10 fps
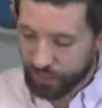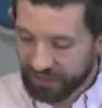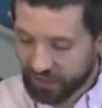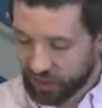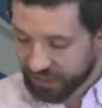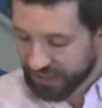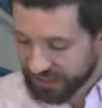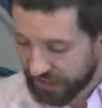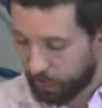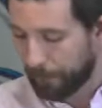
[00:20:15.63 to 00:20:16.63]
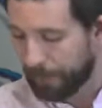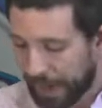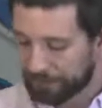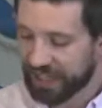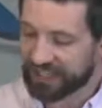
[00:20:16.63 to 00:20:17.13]
Christ Jesus and we're
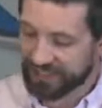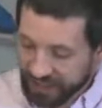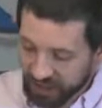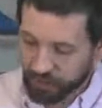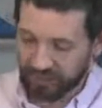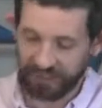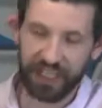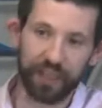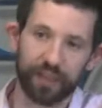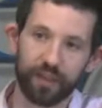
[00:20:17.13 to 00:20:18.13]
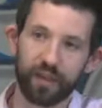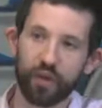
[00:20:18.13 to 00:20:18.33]
baptized into his death,